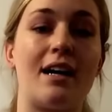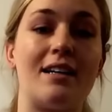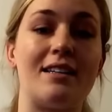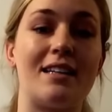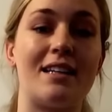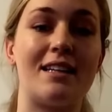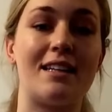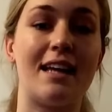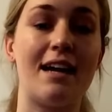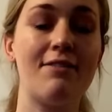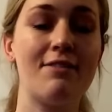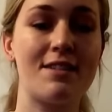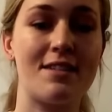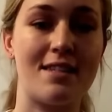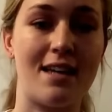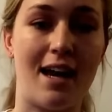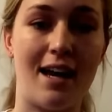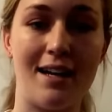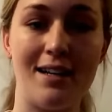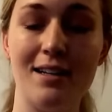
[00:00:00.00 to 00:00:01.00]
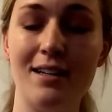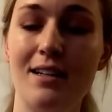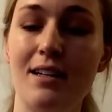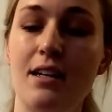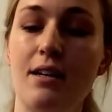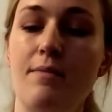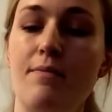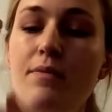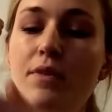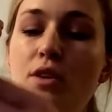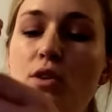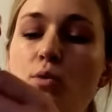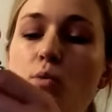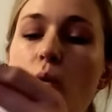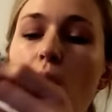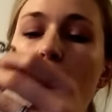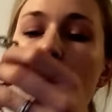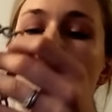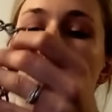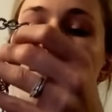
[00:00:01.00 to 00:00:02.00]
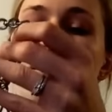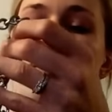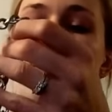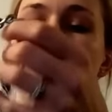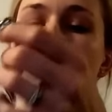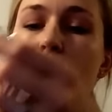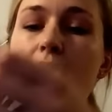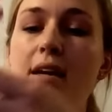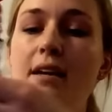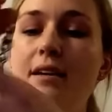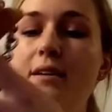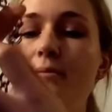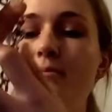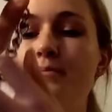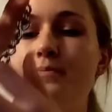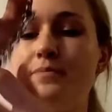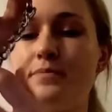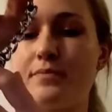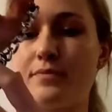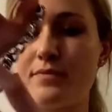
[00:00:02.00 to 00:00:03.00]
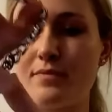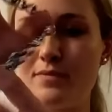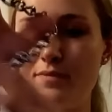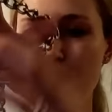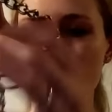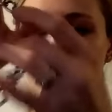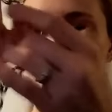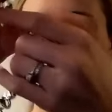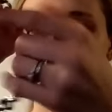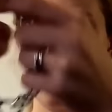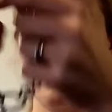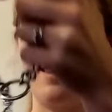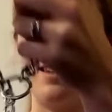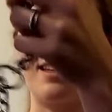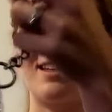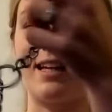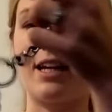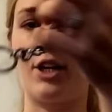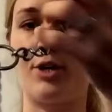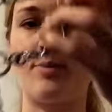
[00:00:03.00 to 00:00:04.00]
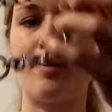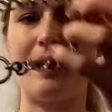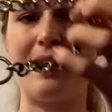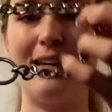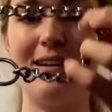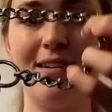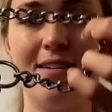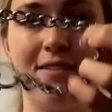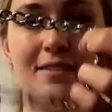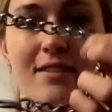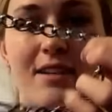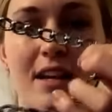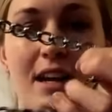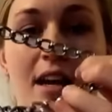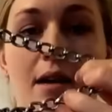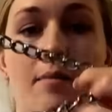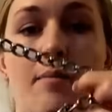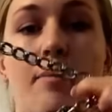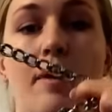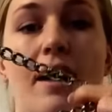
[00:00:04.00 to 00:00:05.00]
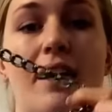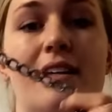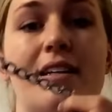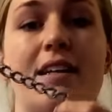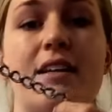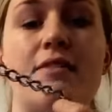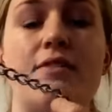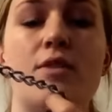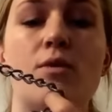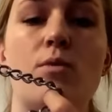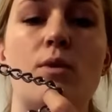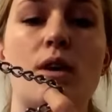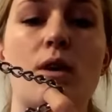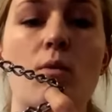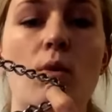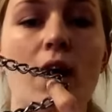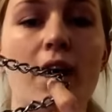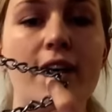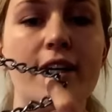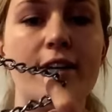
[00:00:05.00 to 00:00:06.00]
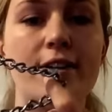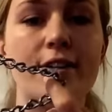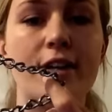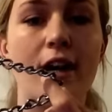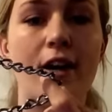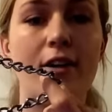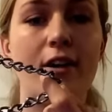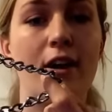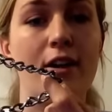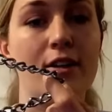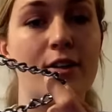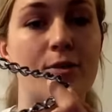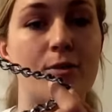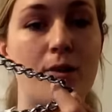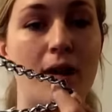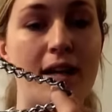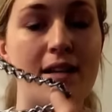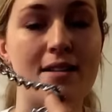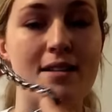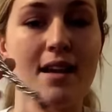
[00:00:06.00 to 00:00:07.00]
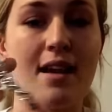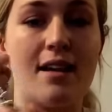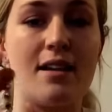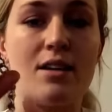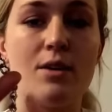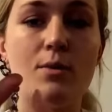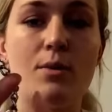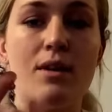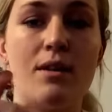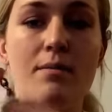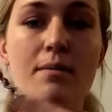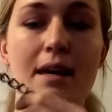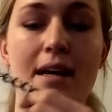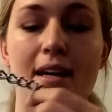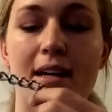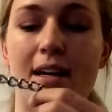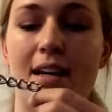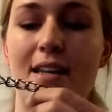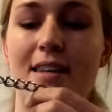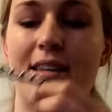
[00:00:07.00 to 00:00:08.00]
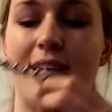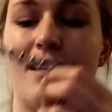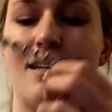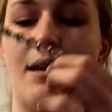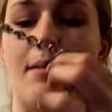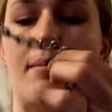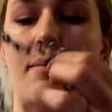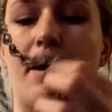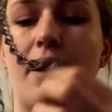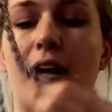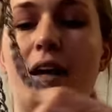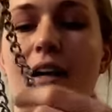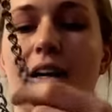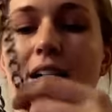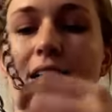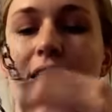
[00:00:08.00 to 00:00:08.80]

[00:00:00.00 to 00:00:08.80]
on the left side, you want to make the letter P. But if you want to walk your dog on the right side, you want to make the number